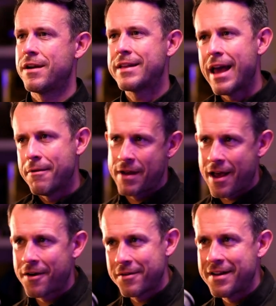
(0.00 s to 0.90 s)
Again,
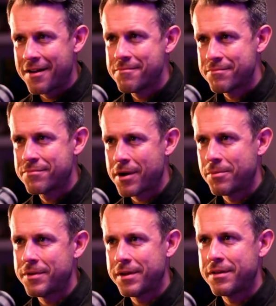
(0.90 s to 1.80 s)
not
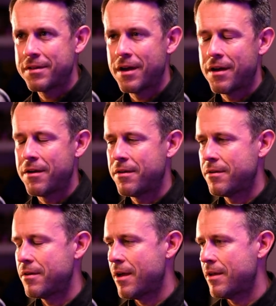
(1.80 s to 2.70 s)
probably
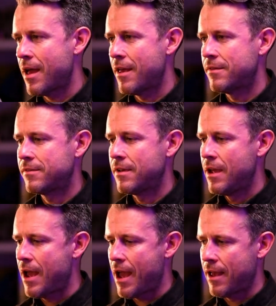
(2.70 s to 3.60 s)

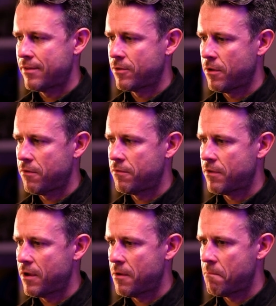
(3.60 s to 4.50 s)
as
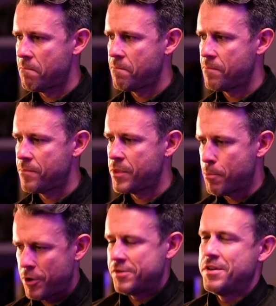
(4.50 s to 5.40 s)
the
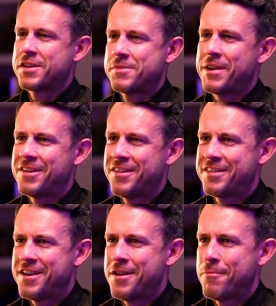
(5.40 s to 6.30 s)
person expected all the
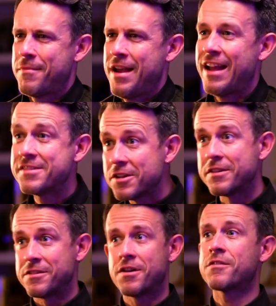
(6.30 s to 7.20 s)
time, and still
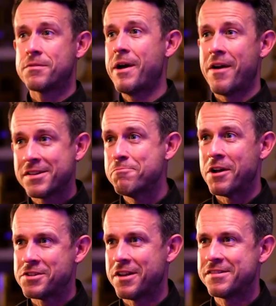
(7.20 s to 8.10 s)
not talked about as
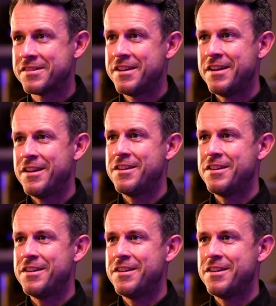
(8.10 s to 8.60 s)
much as, mm-hmm.